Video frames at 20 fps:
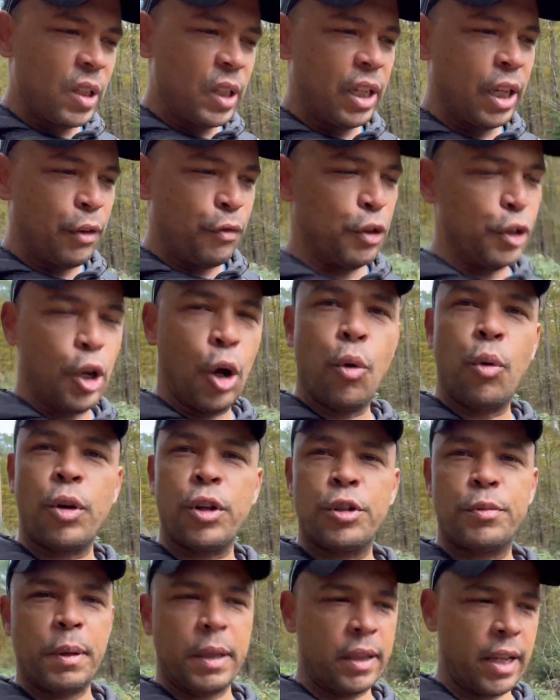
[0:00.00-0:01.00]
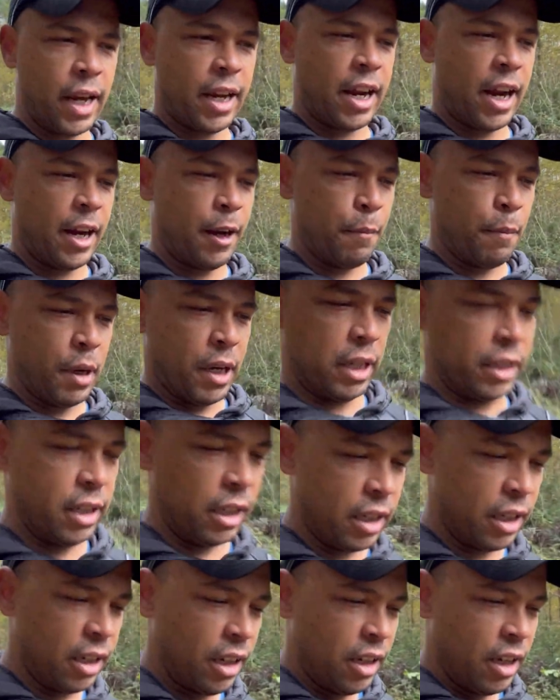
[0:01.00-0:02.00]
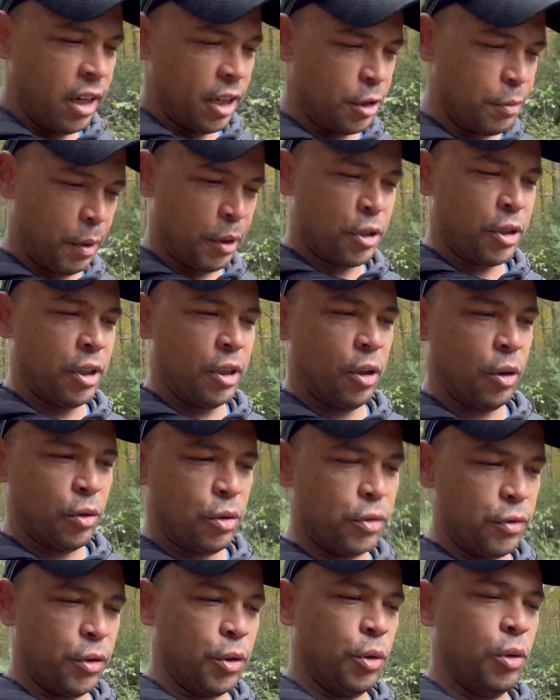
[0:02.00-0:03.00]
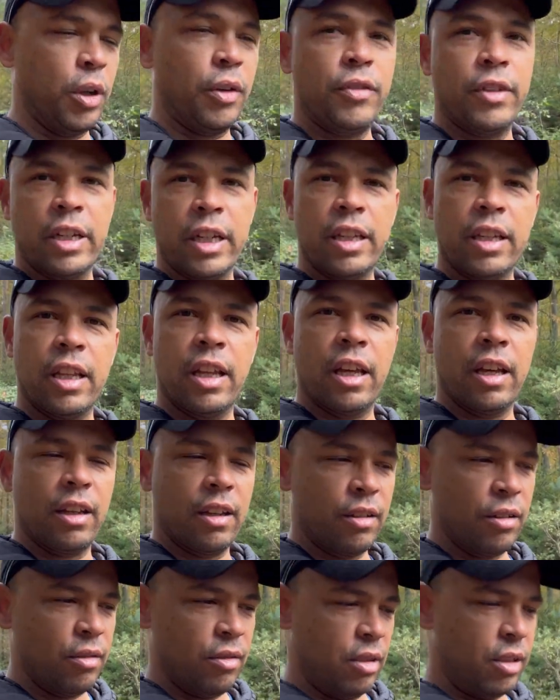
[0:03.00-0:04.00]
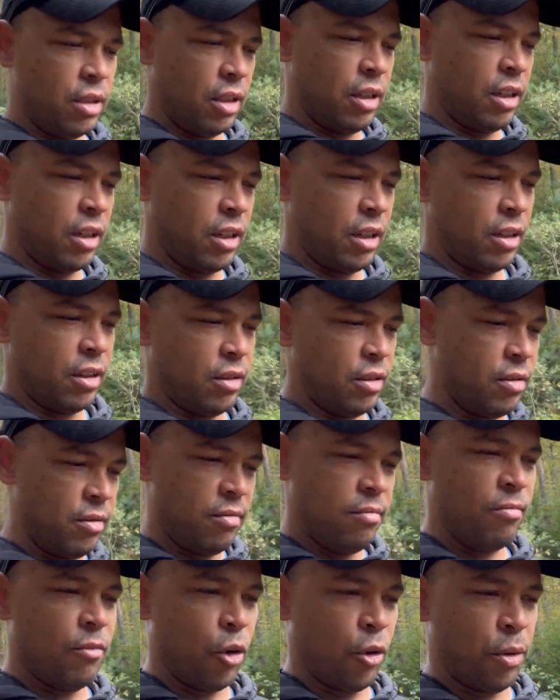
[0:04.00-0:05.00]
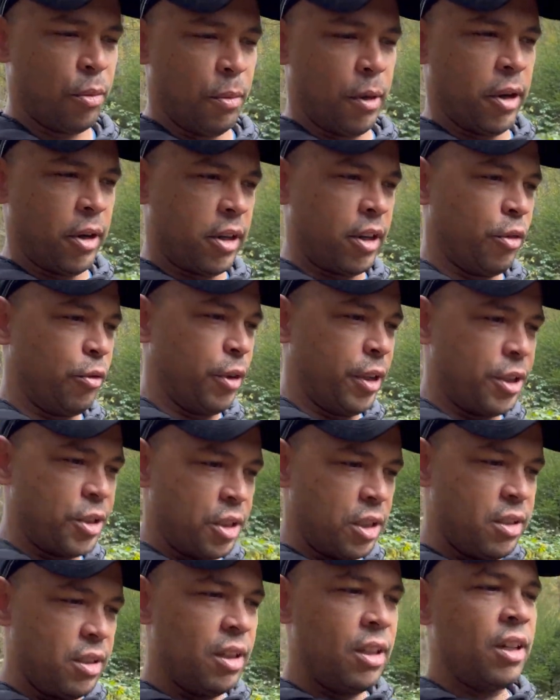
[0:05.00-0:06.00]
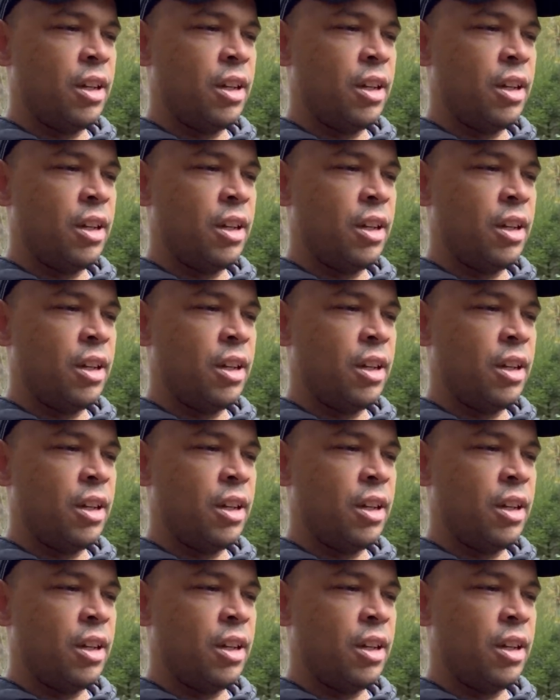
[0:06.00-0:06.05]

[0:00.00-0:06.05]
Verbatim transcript: if you don't want to spend that kind of money, especially those of you living in the uh, North American region,